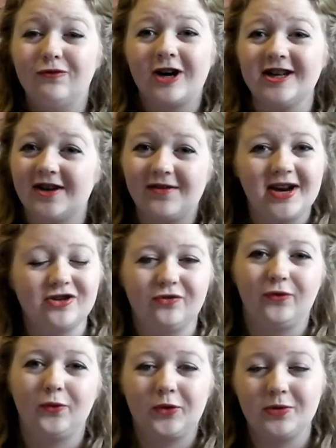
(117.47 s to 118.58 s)
right
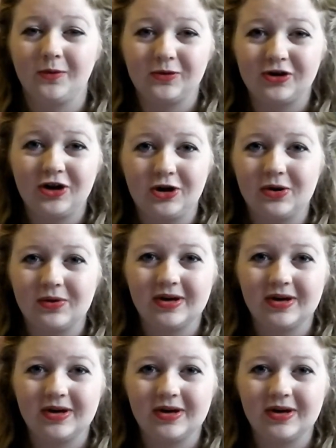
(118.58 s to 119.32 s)
direction for what you want to do.